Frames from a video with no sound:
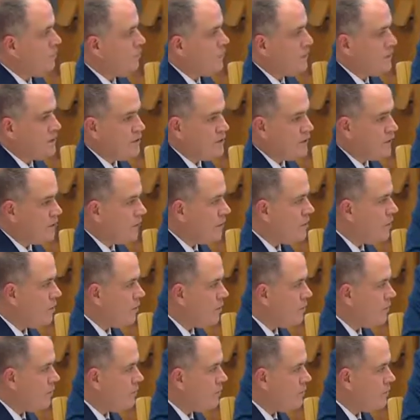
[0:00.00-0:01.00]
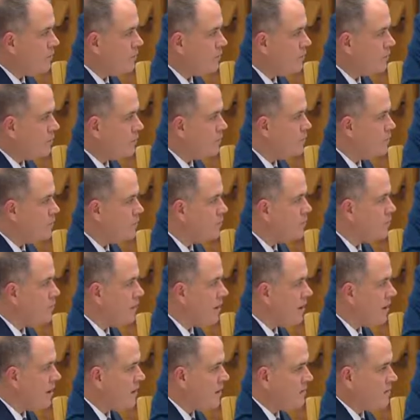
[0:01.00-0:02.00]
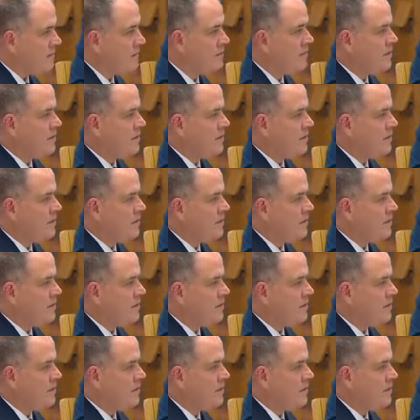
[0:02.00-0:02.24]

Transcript: Well, I don't know. We've talked about